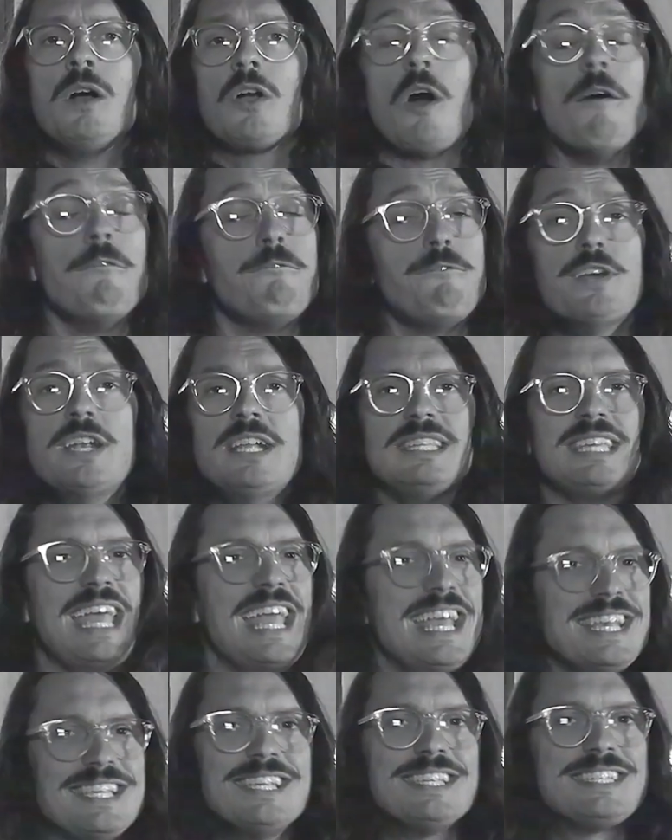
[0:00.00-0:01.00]
confidence
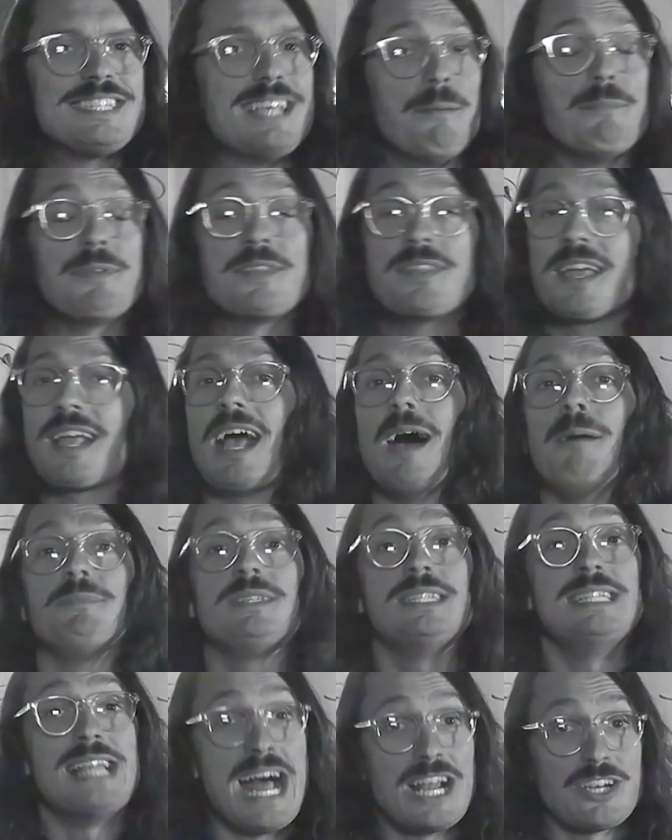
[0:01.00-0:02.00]
isn't something that
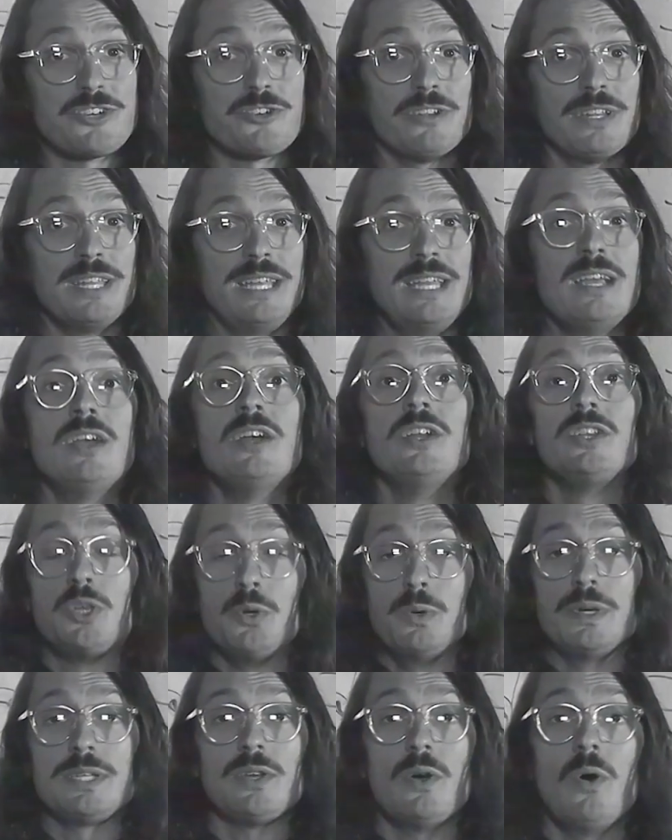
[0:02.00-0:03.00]
comes naturally
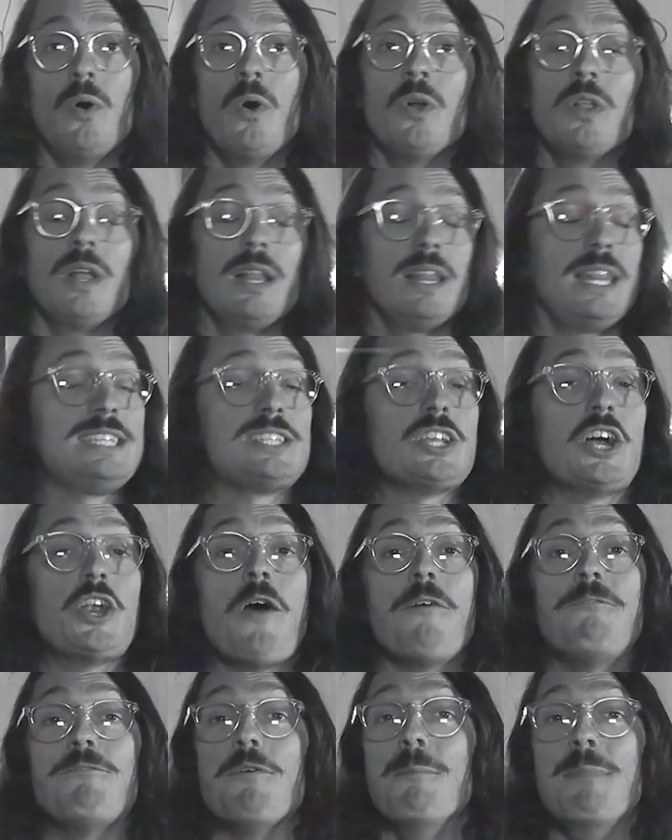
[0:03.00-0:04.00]
to us all. At least I
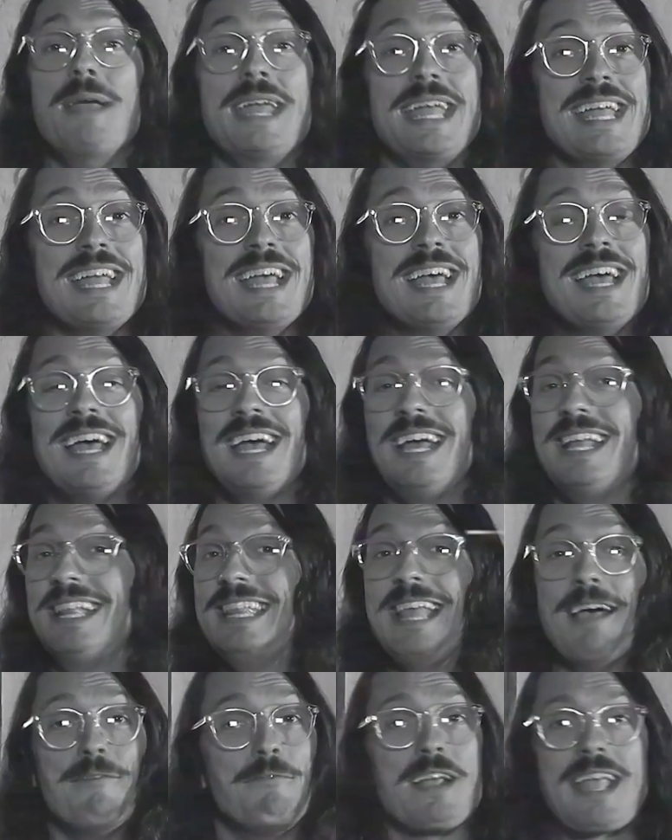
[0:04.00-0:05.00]
know for me, it
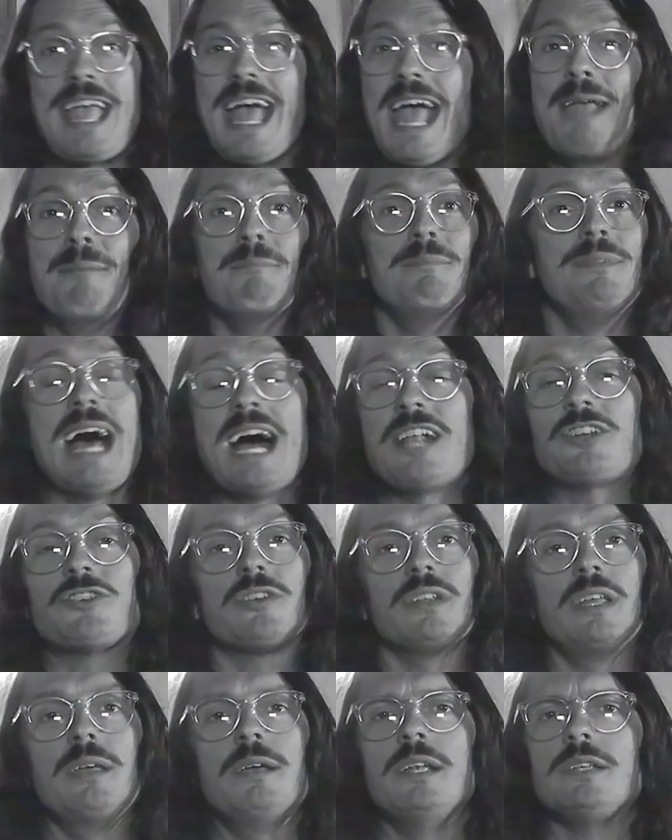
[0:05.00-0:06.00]
never came
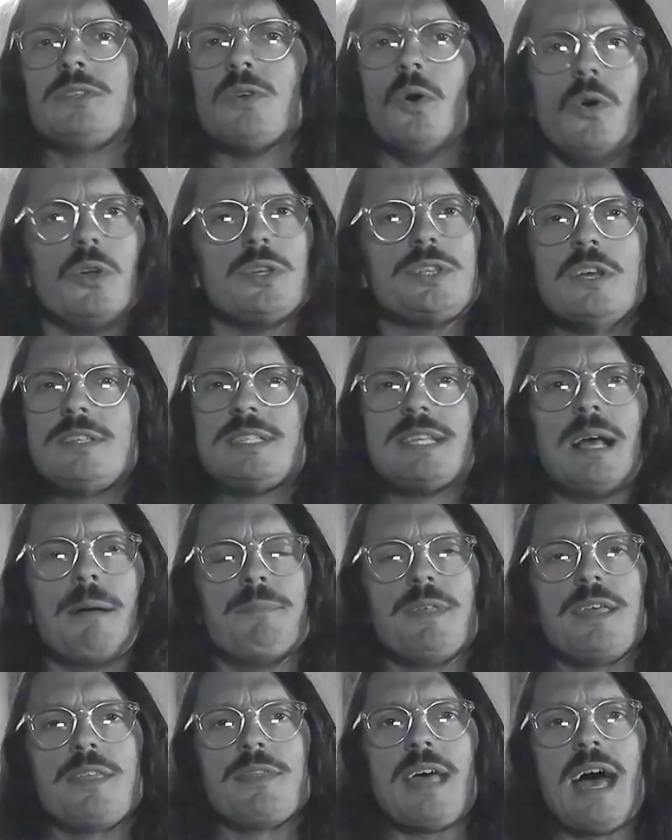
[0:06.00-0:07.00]
naturally. And it's also
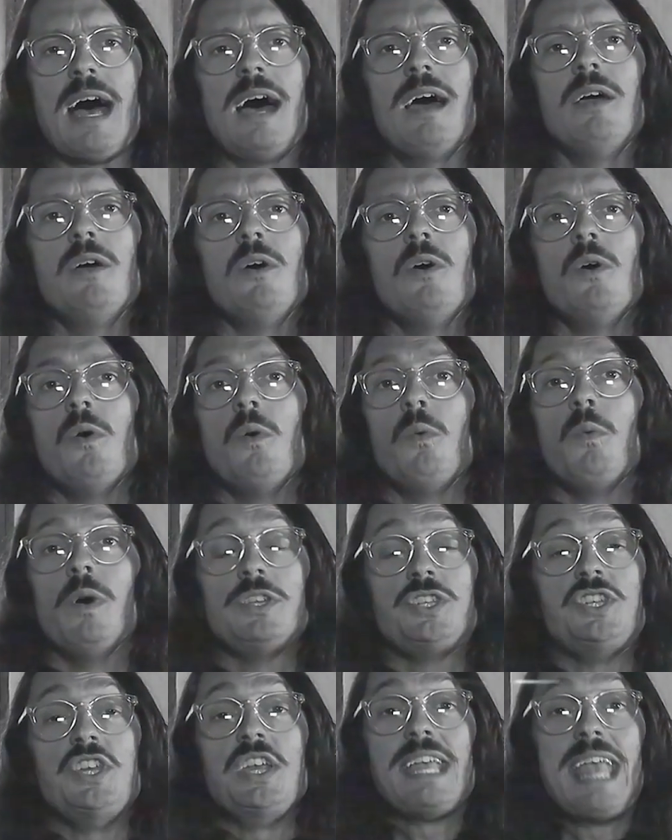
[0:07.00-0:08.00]
something that
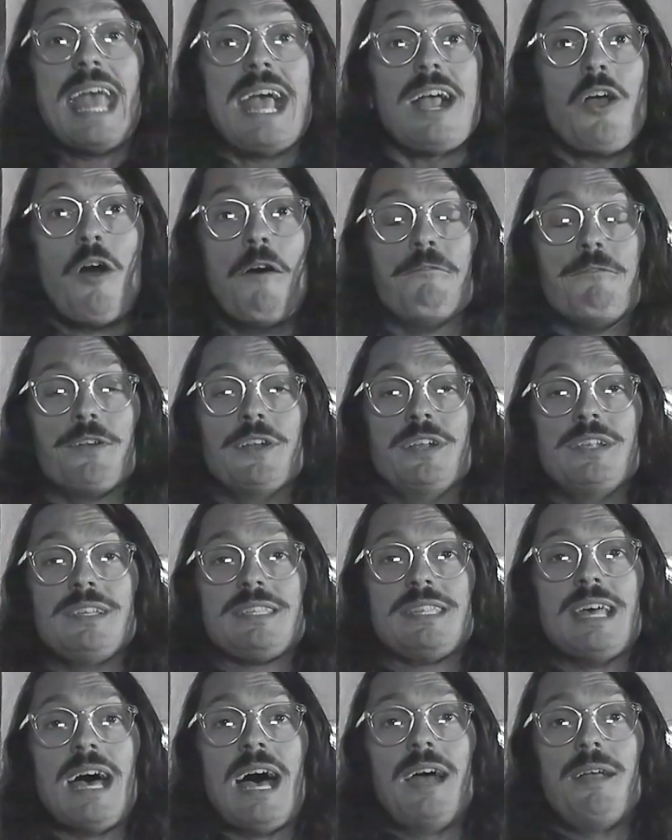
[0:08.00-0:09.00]
once you get
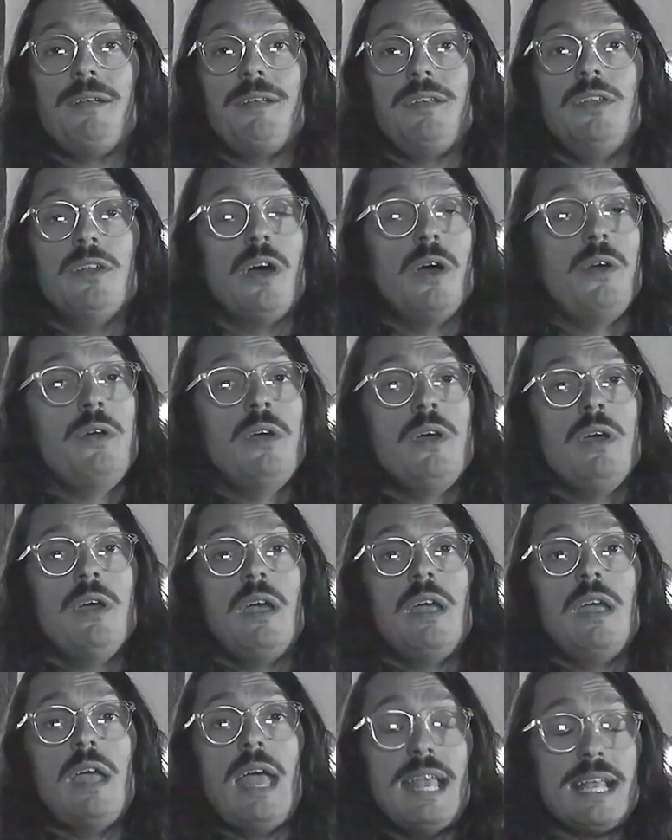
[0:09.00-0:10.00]
confidence, that, you know,
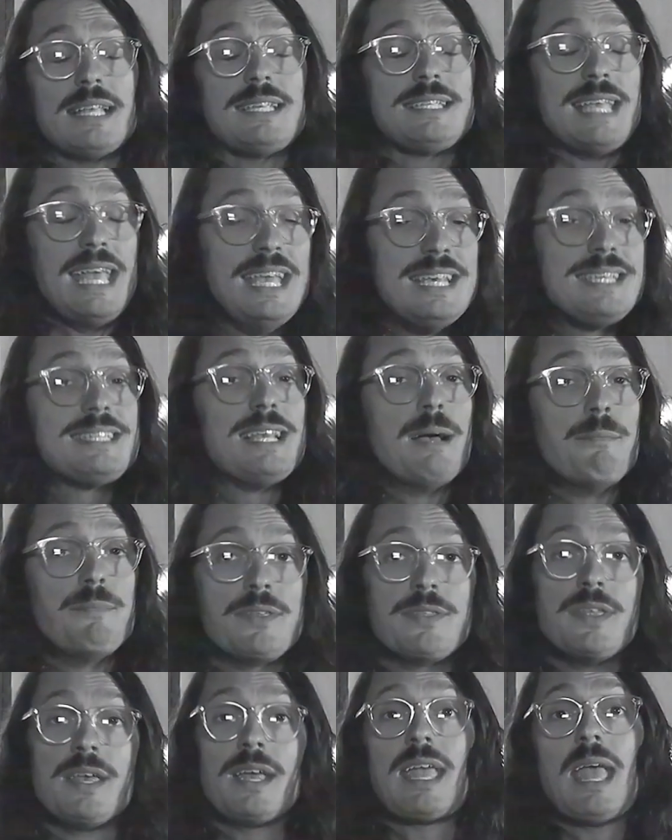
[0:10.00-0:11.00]
it is
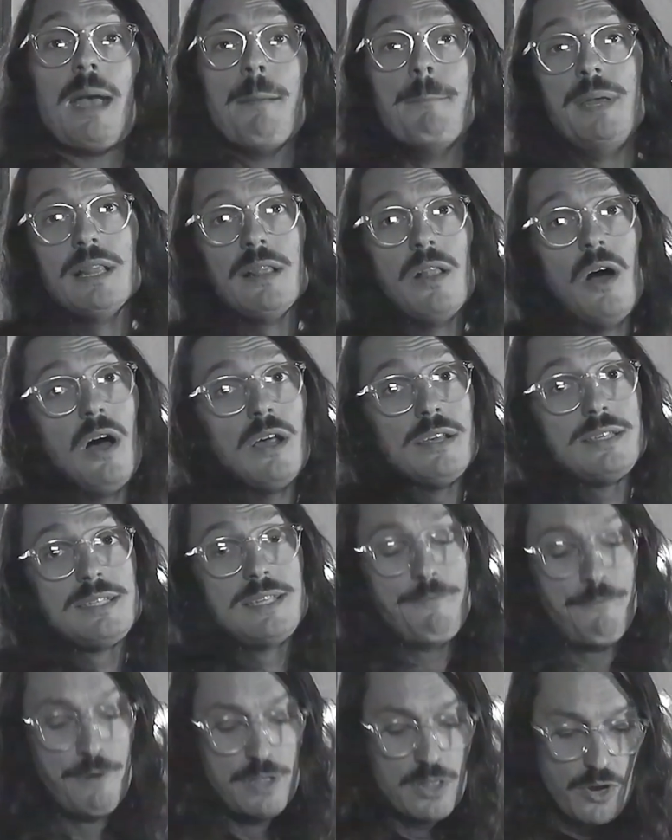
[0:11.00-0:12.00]
something that can be
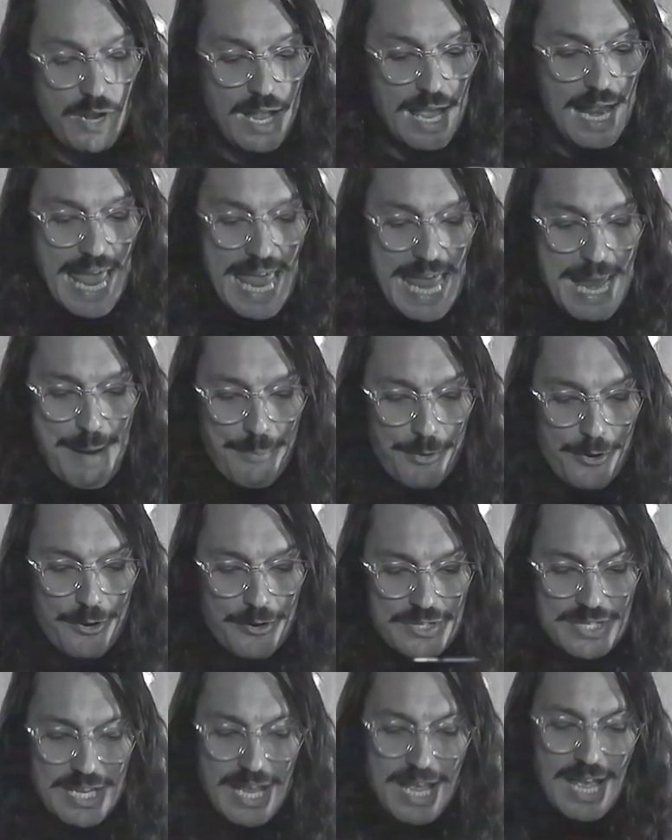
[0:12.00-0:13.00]
lost. If we look at
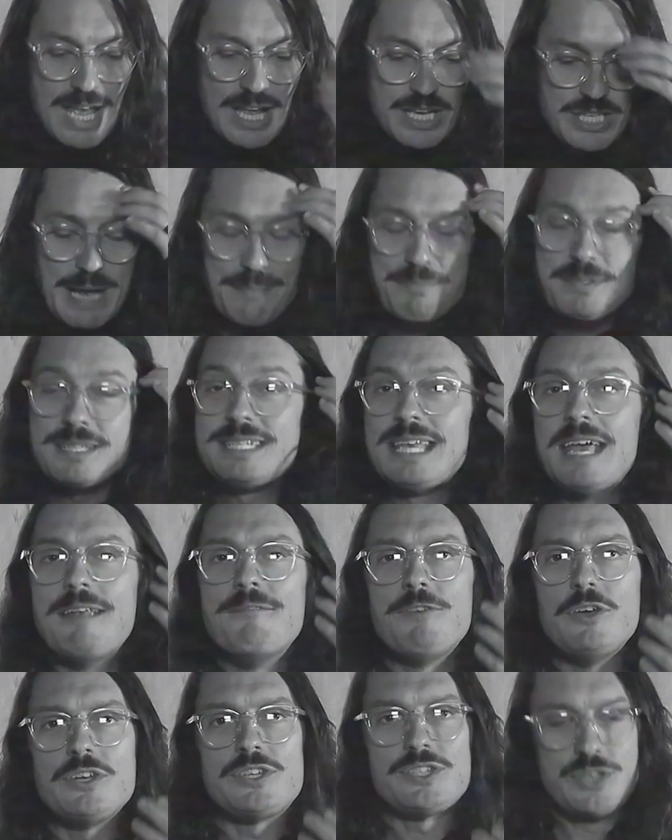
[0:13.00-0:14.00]
Hebrews chapter
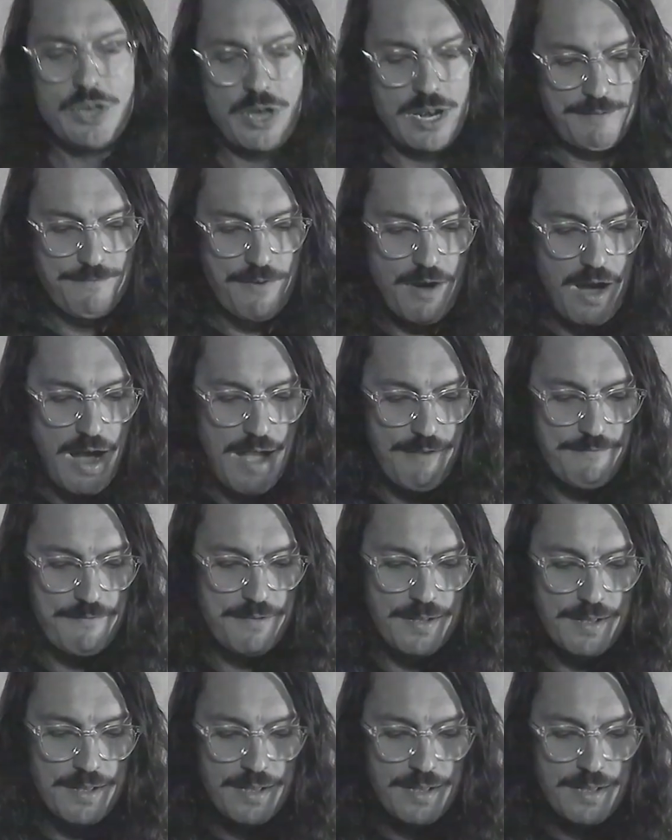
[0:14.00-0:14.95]
10, verse 35,